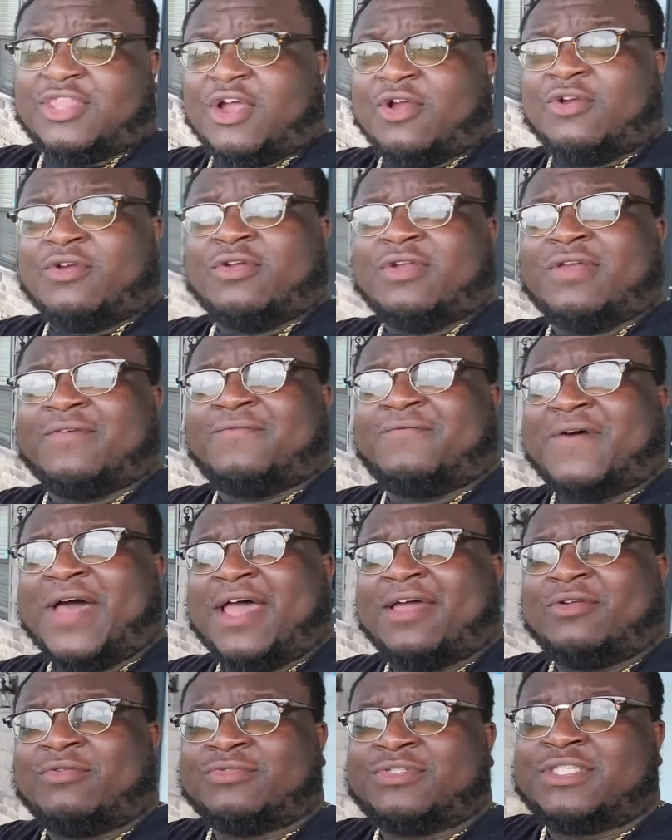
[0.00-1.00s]
Third and
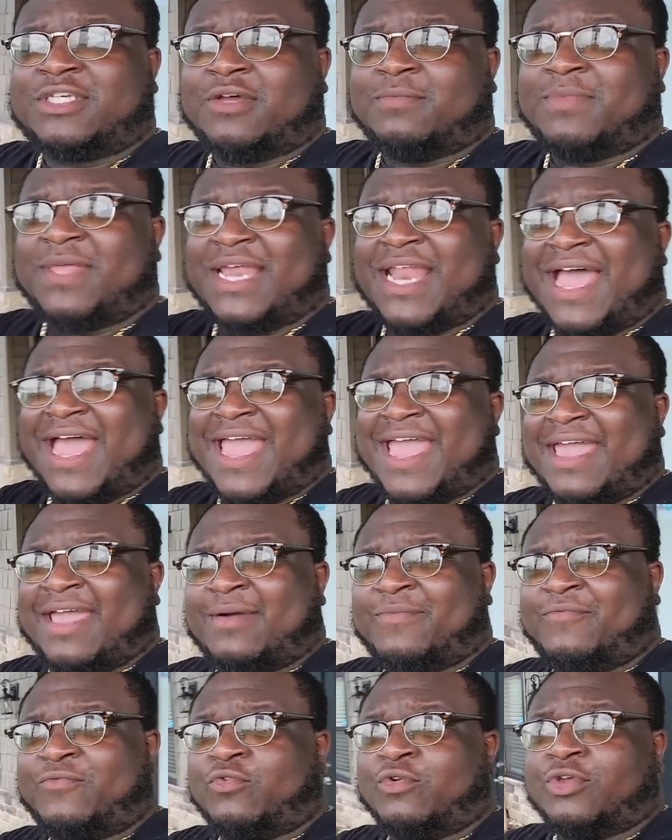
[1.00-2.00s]
final tip that I
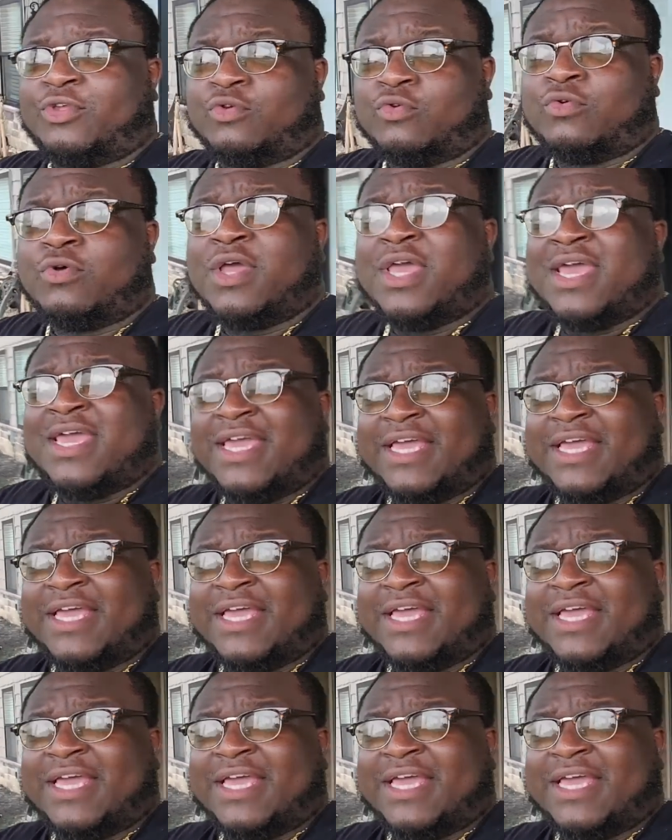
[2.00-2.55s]
have for you